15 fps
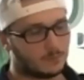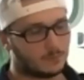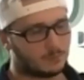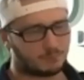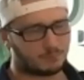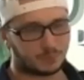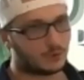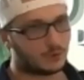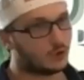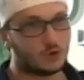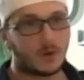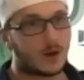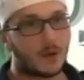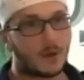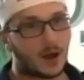blew
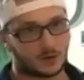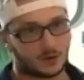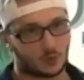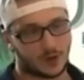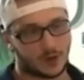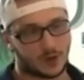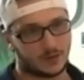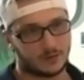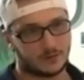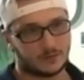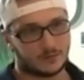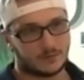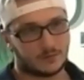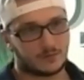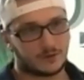my mind away.
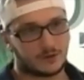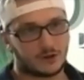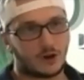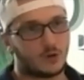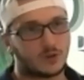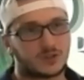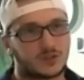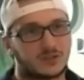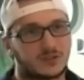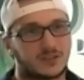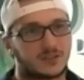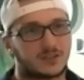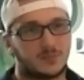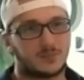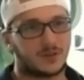You know, it was just like
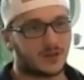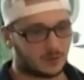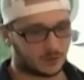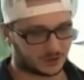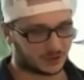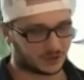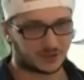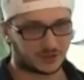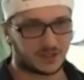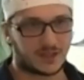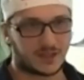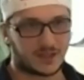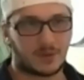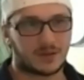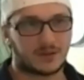something I was just
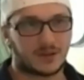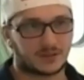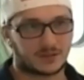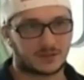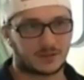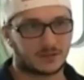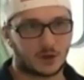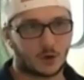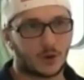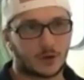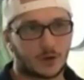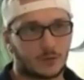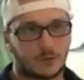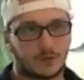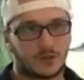sitting at my desk going
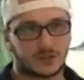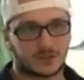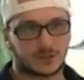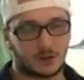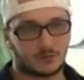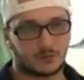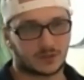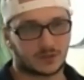over this, and all of a